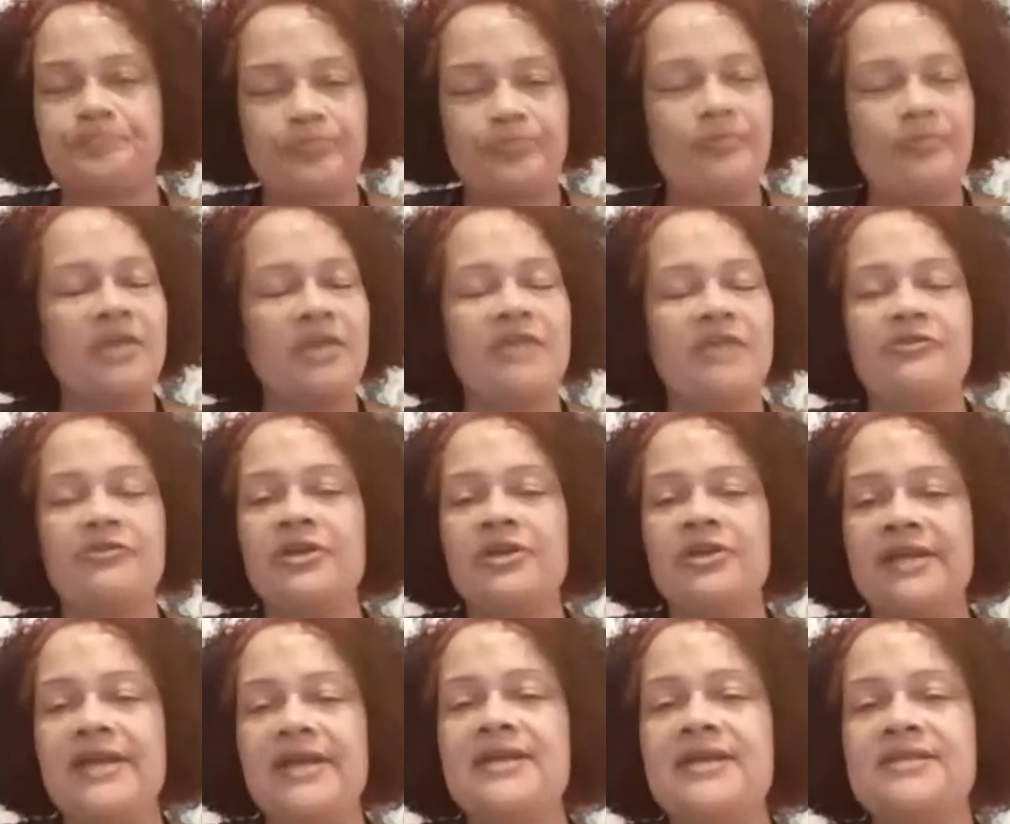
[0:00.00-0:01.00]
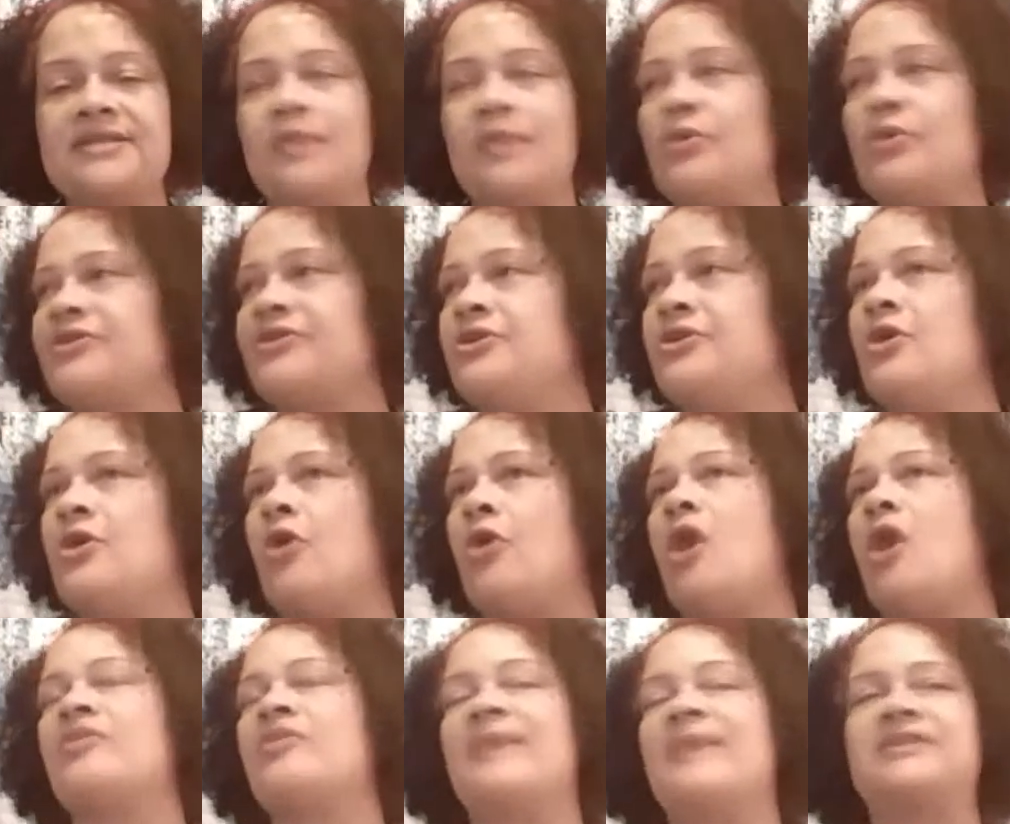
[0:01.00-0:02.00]
It really is. And with,
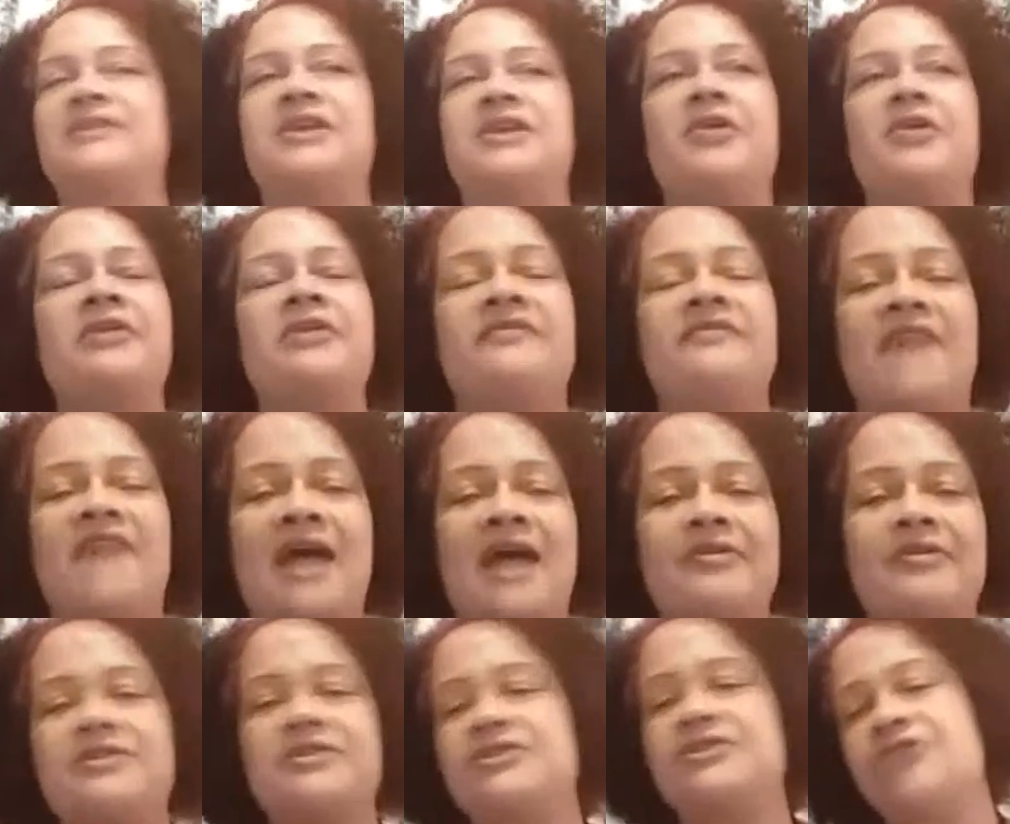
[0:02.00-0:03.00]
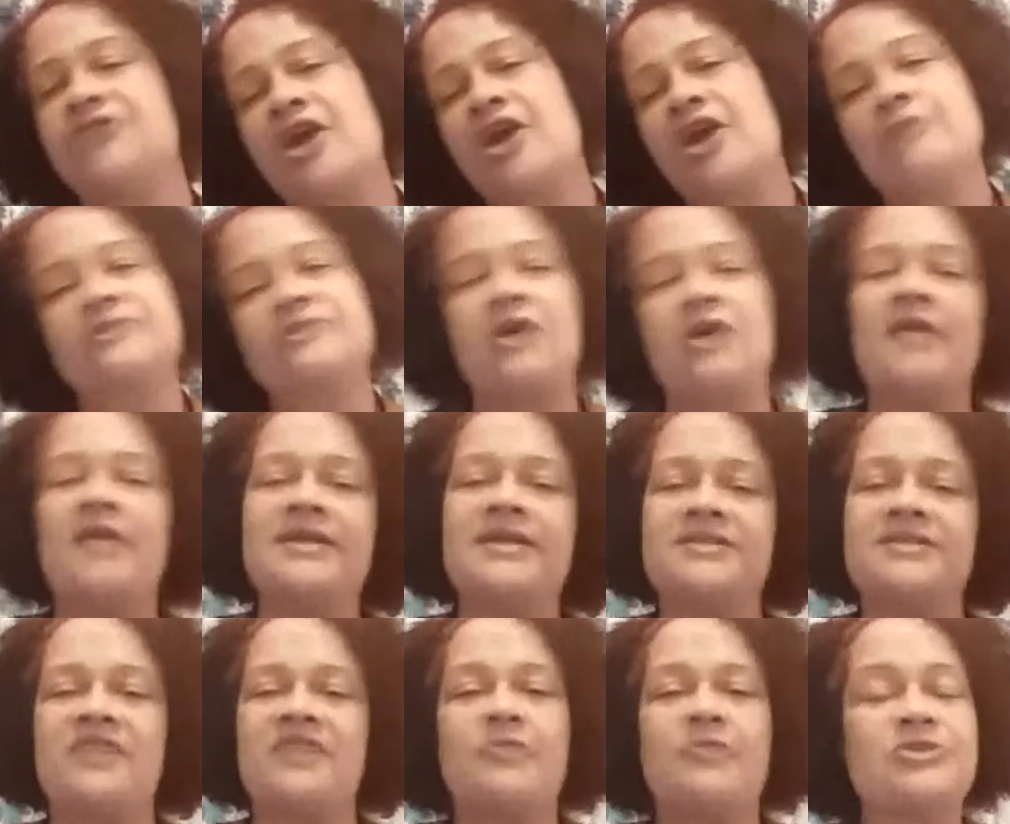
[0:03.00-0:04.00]
all the bacteria and the virus and the germs and all that
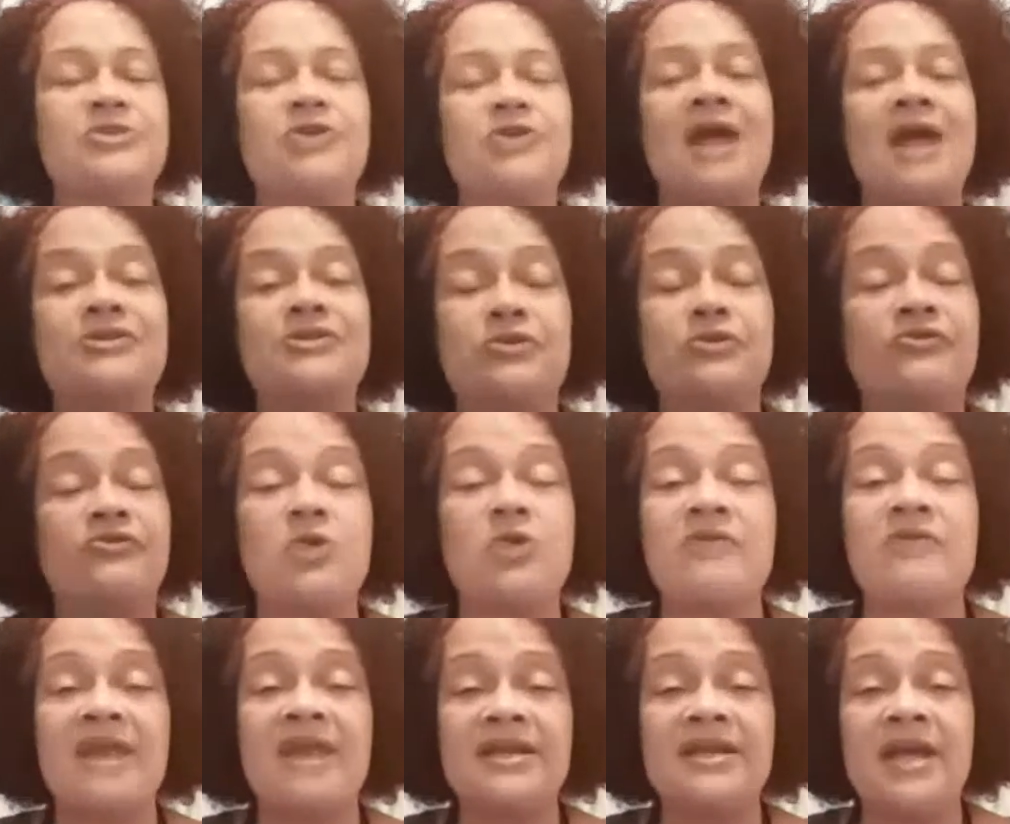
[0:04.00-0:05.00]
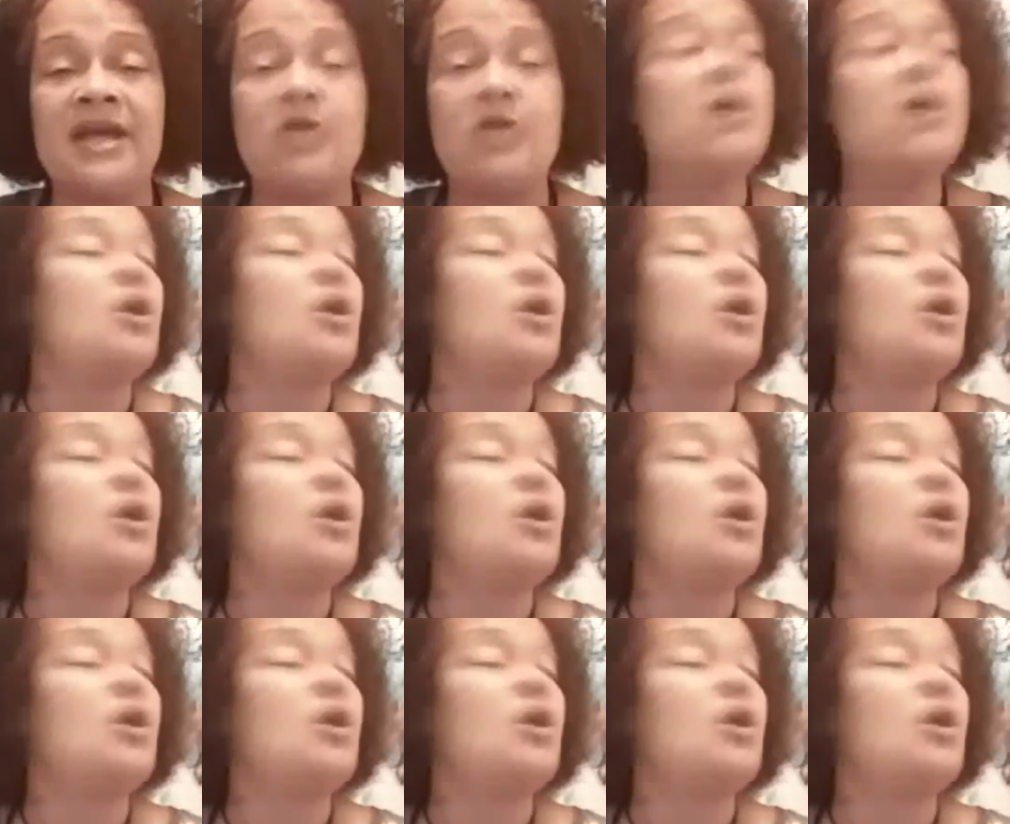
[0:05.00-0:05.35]
stuff we're trying to avoid right now,